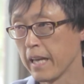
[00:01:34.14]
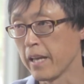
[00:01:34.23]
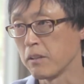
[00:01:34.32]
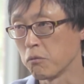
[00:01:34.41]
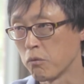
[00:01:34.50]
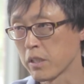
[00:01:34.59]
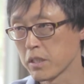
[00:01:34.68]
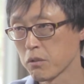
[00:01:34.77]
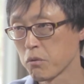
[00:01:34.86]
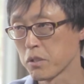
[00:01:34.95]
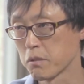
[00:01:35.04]
and what
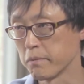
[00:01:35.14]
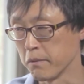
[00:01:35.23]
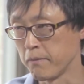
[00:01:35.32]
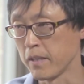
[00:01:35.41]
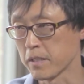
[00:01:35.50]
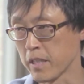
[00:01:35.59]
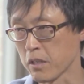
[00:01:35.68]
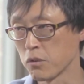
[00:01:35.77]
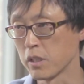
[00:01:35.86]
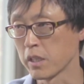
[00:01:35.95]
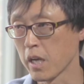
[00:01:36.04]
sequence of events
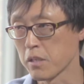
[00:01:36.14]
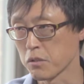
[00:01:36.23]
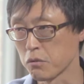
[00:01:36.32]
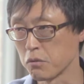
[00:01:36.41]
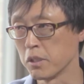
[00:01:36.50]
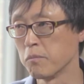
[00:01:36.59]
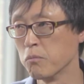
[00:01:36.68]
actually constitute